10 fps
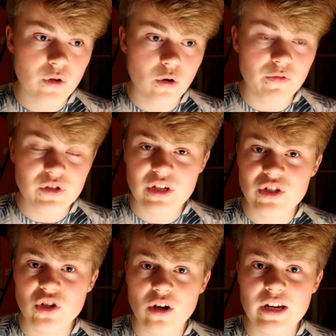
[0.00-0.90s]
obviously
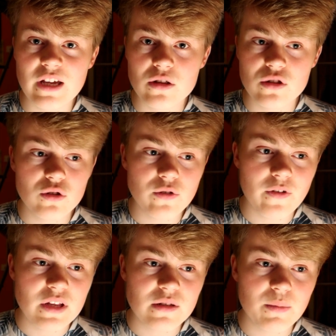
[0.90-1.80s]
signing
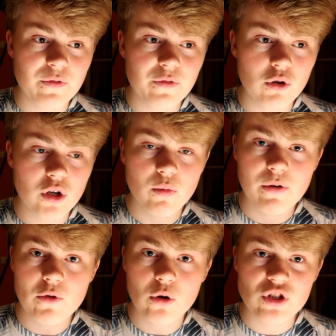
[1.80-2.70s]
defensive midfielder.
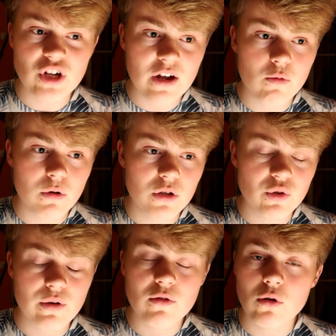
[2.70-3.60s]
We've got
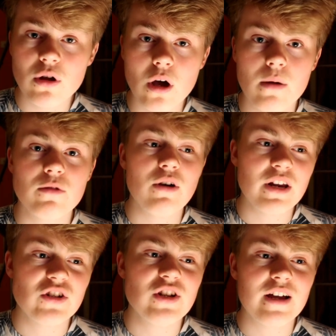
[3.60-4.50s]

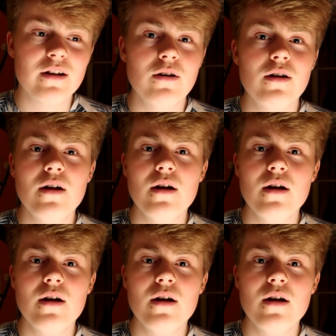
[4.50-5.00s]
Granit Xhaka,